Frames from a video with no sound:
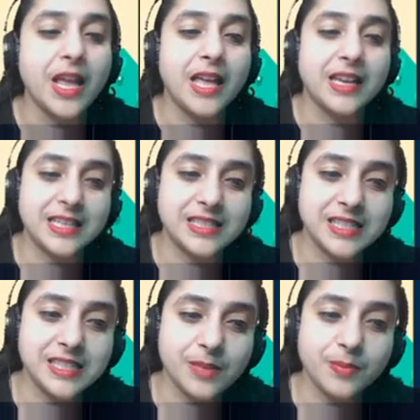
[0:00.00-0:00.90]
Let's see
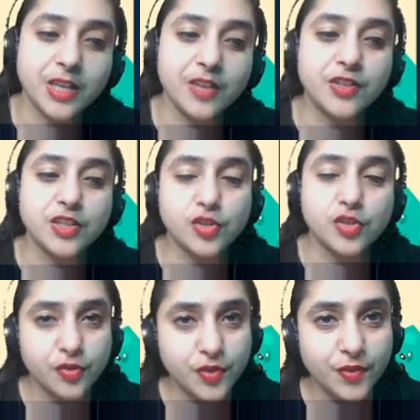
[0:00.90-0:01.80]
some key features of
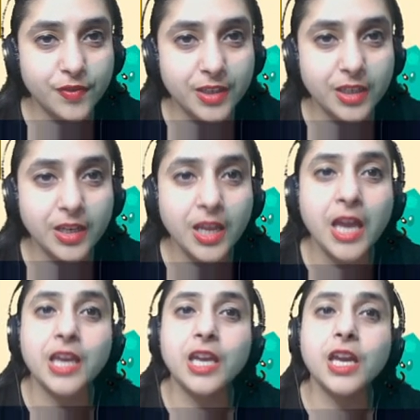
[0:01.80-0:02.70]
Swiflearn.
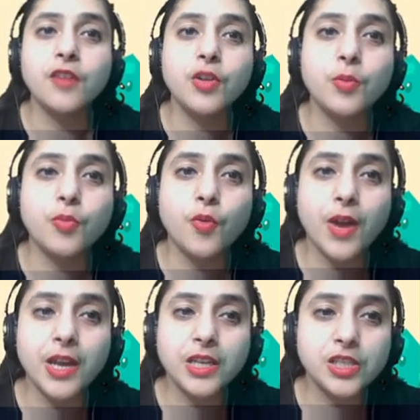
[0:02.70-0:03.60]
Here we
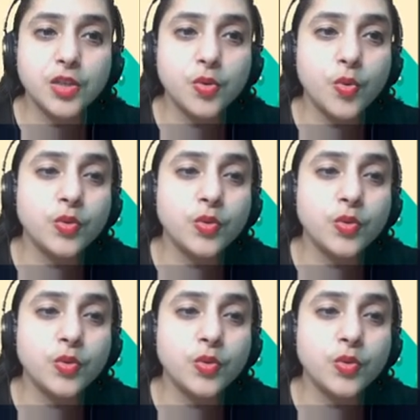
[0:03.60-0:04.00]
provide you